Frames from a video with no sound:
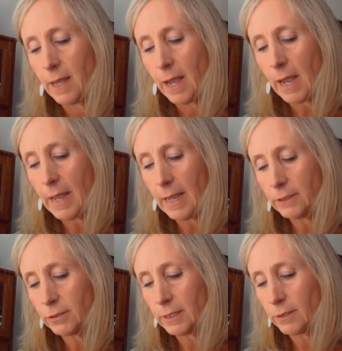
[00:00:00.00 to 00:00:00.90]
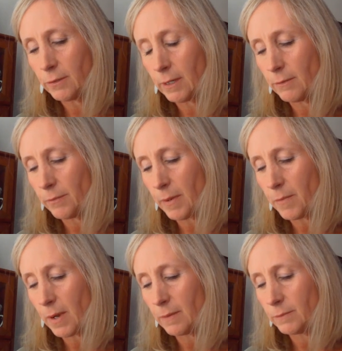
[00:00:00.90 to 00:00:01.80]
I actually agree with my
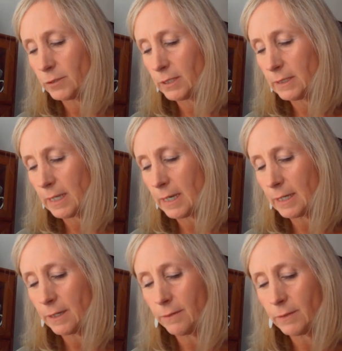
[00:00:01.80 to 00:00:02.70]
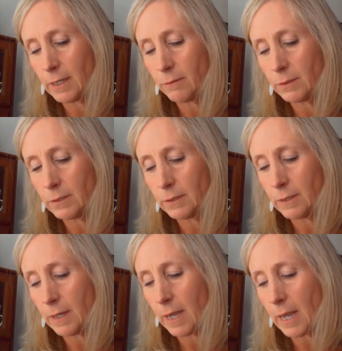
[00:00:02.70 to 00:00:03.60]
mom. She said I
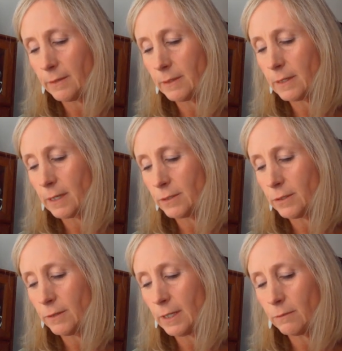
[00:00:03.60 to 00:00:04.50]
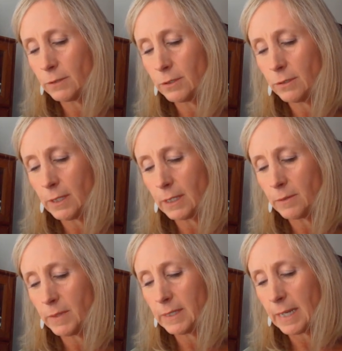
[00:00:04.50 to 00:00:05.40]
do think we're too young
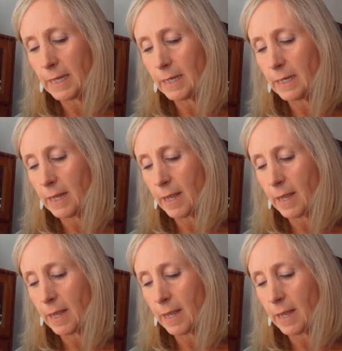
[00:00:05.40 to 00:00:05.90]
to be dating.